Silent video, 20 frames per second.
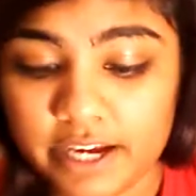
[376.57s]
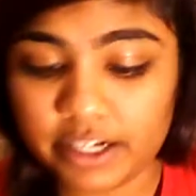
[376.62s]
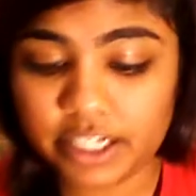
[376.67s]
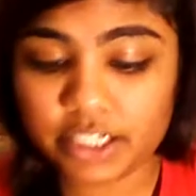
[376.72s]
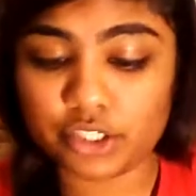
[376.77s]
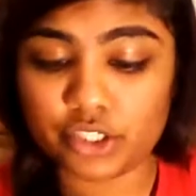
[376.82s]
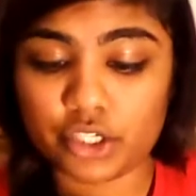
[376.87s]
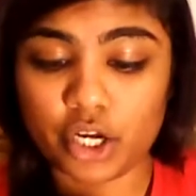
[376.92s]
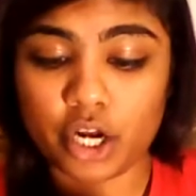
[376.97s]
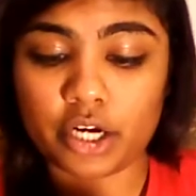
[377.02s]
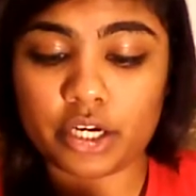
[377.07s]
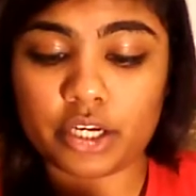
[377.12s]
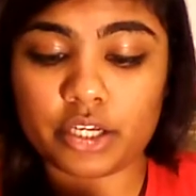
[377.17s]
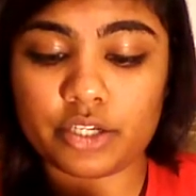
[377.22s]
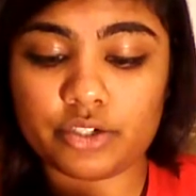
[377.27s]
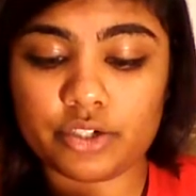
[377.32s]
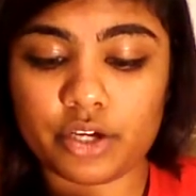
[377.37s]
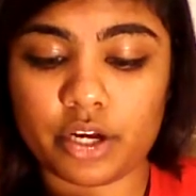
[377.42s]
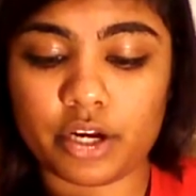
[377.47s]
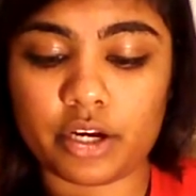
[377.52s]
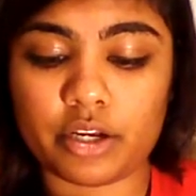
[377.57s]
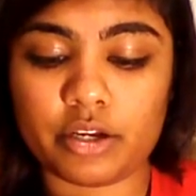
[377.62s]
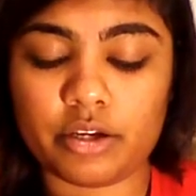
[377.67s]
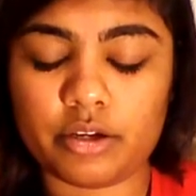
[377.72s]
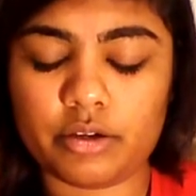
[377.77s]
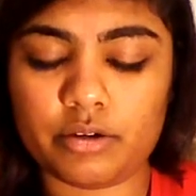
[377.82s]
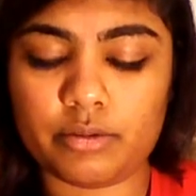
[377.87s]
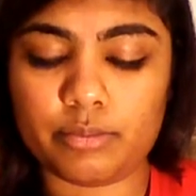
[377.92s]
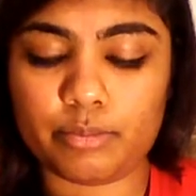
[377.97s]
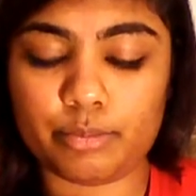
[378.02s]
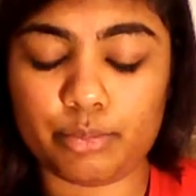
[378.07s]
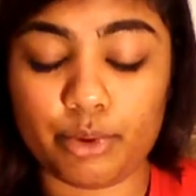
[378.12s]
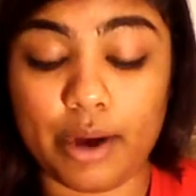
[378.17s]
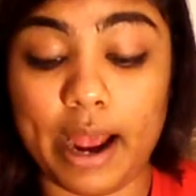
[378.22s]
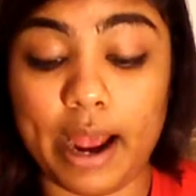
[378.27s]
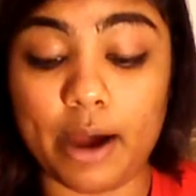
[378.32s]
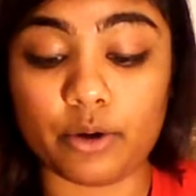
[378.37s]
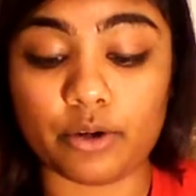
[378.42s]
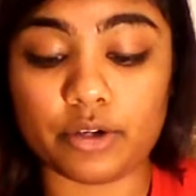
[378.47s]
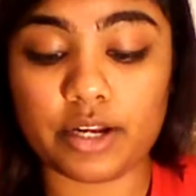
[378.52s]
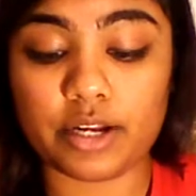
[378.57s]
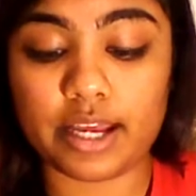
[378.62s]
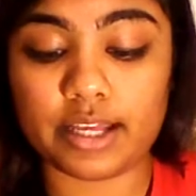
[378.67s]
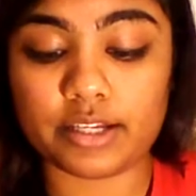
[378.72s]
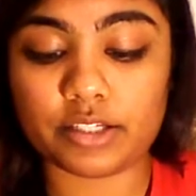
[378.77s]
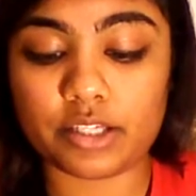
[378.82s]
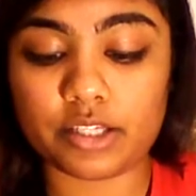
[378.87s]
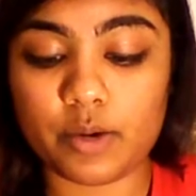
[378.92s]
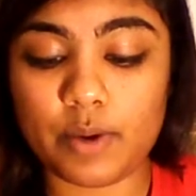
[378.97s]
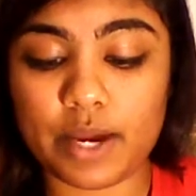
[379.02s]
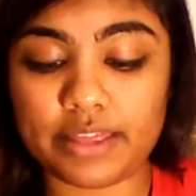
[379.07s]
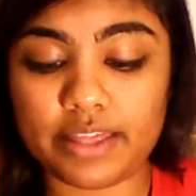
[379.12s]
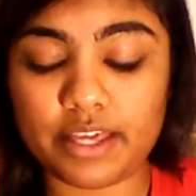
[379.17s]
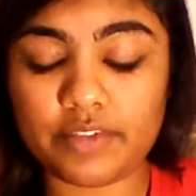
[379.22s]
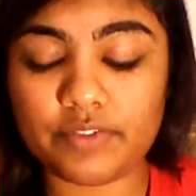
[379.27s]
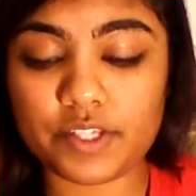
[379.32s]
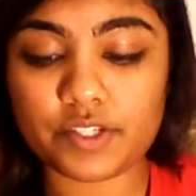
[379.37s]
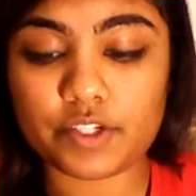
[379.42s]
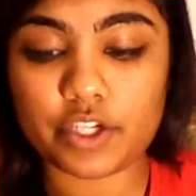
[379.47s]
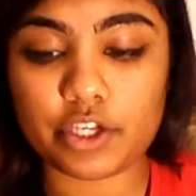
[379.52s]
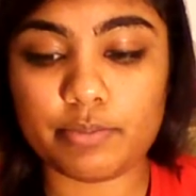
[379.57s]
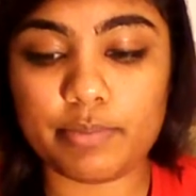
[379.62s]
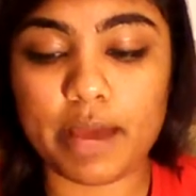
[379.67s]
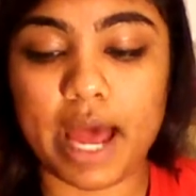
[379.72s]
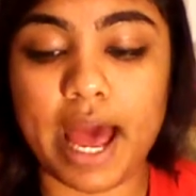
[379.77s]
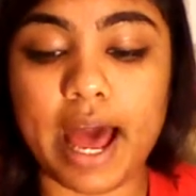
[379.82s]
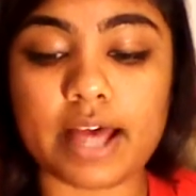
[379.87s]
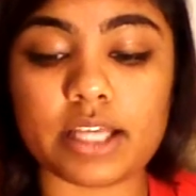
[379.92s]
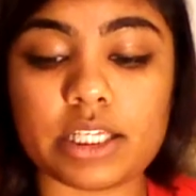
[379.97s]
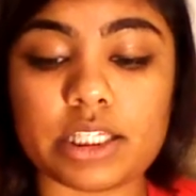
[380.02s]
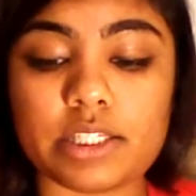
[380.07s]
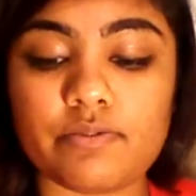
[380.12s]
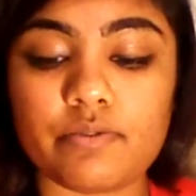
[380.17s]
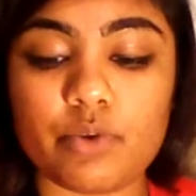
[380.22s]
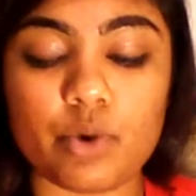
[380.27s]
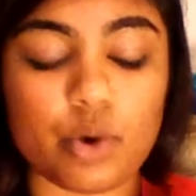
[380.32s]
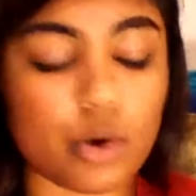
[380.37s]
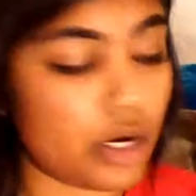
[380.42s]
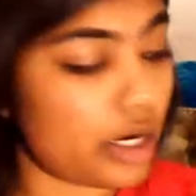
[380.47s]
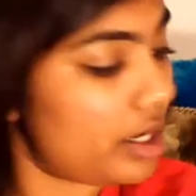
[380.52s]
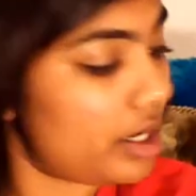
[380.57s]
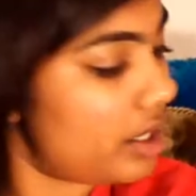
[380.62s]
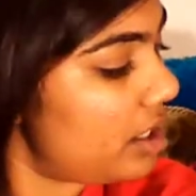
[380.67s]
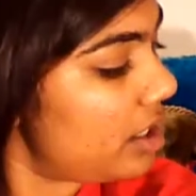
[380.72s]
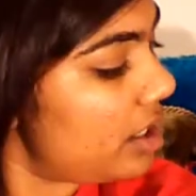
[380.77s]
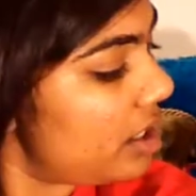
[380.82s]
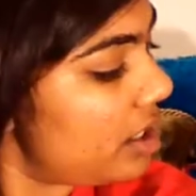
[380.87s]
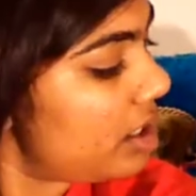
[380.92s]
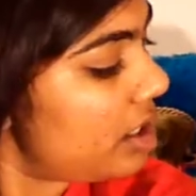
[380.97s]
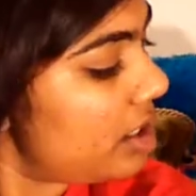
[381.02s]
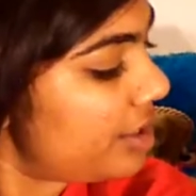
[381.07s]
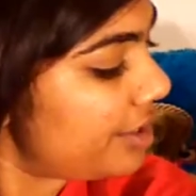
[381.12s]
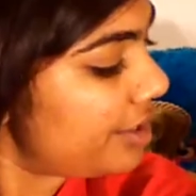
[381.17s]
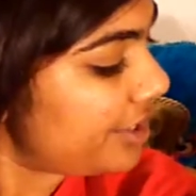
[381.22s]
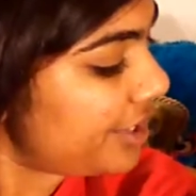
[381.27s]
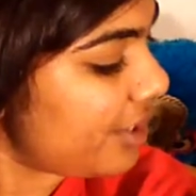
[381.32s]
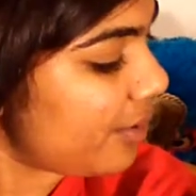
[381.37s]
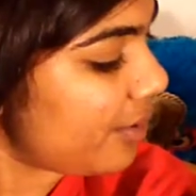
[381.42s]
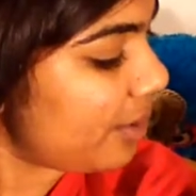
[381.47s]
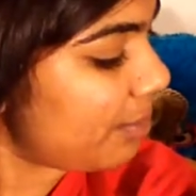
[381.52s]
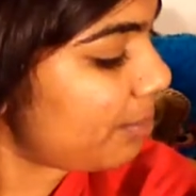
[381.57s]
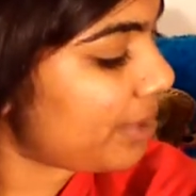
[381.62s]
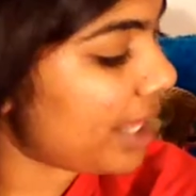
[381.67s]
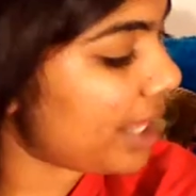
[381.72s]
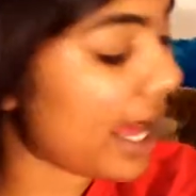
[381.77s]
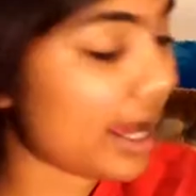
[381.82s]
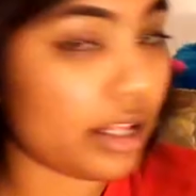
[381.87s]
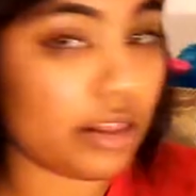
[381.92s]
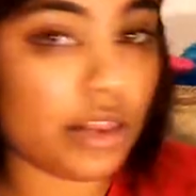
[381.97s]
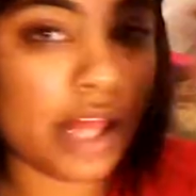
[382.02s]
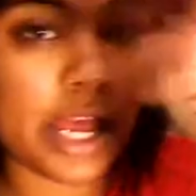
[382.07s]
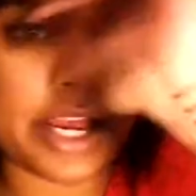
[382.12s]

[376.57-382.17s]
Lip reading: very dark brown, and so I think this could pass for, you know, a black